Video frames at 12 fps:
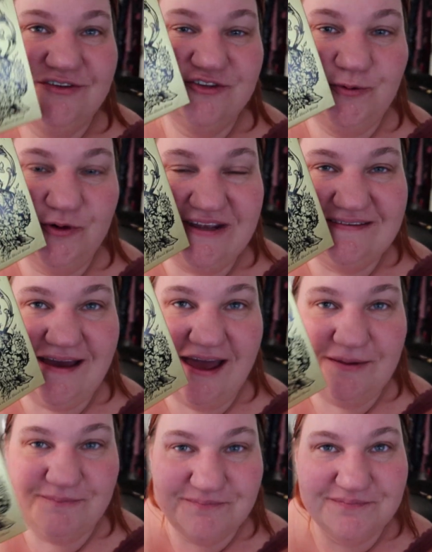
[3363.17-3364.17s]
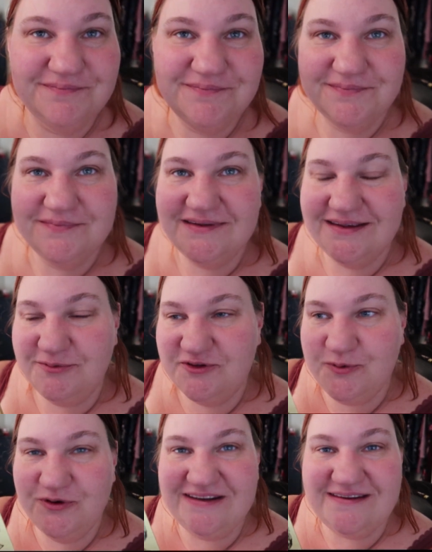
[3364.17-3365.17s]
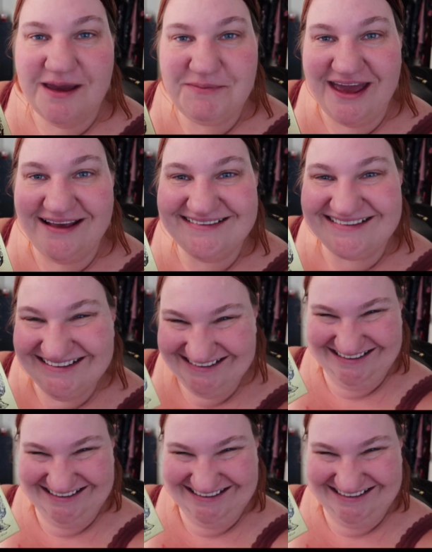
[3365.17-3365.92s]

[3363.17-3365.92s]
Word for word: spooky time. Spooky time, yes.